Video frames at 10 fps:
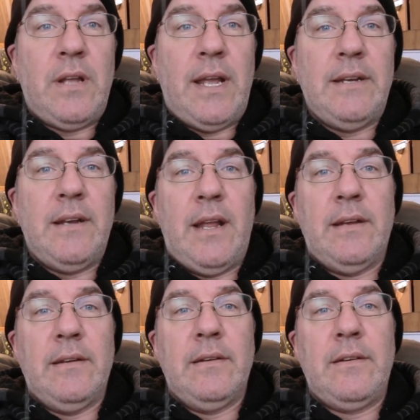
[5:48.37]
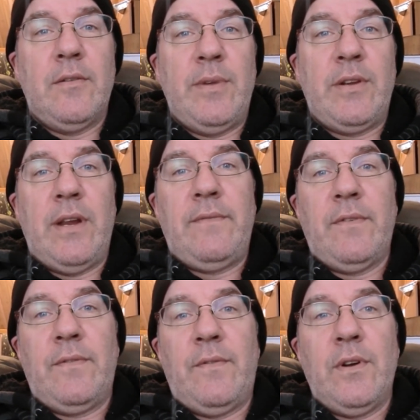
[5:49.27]
and you'll be
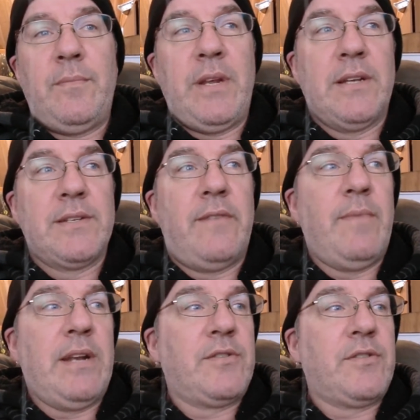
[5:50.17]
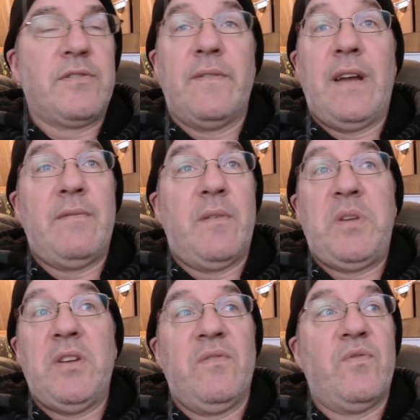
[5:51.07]
grateful for it, because I've managed to survive up
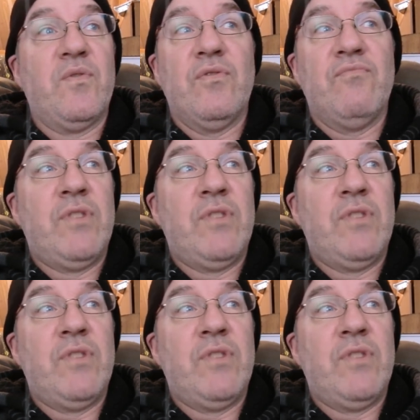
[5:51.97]
here for,